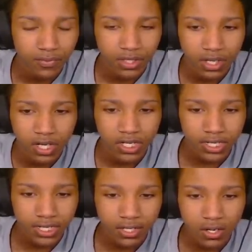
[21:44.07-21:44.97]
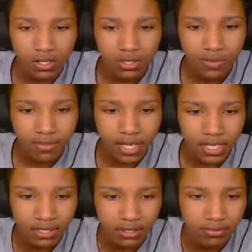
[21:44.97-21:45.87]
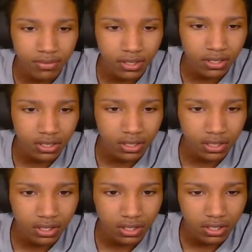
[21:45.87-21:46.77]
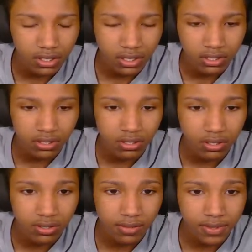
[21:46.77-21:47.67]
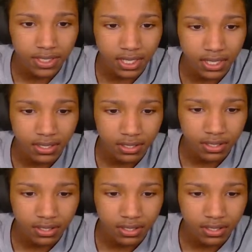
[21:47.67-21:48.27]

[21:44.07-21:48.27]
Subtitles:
I gotta get all the way back up. You know what I'm saying?